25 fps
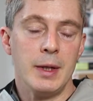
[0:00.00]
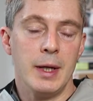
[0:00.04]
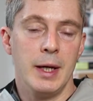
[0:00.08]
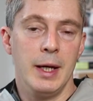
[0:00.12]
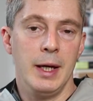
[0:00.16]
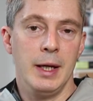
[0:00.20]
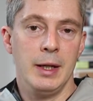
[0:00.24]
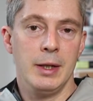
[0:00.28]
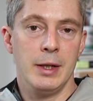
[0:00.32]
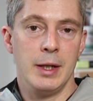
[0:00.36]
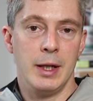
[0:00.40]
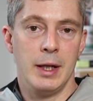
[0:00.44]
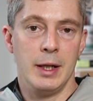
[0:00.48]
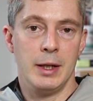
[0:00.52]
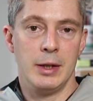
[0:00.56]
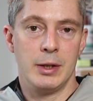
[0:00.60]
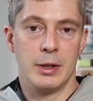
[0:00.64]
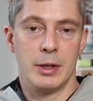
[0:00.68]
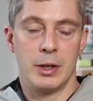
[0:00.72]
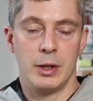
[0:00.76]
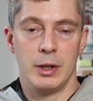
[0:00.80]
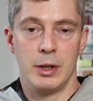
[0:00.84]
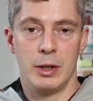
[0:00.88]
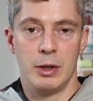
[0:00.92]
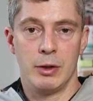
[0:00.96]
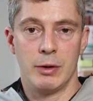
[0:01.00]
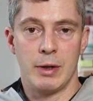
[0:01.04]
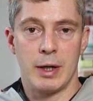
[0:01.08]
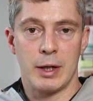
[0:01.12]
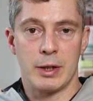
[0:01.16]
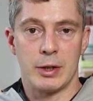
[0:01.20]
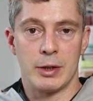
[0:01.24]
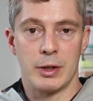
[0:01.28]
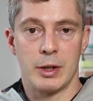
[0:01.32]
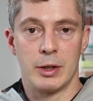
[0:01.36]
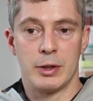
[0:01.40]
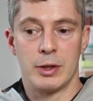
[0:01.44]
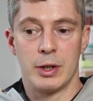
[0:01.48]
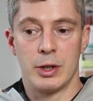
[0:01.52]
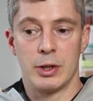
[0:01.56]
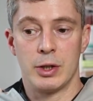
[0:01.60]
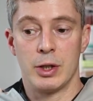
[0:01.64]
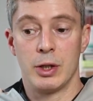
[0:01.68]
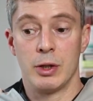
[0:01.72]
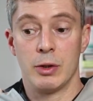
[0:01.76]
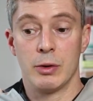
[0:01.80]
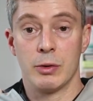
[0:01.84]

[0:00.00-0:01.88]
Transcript: in, into your exercise session.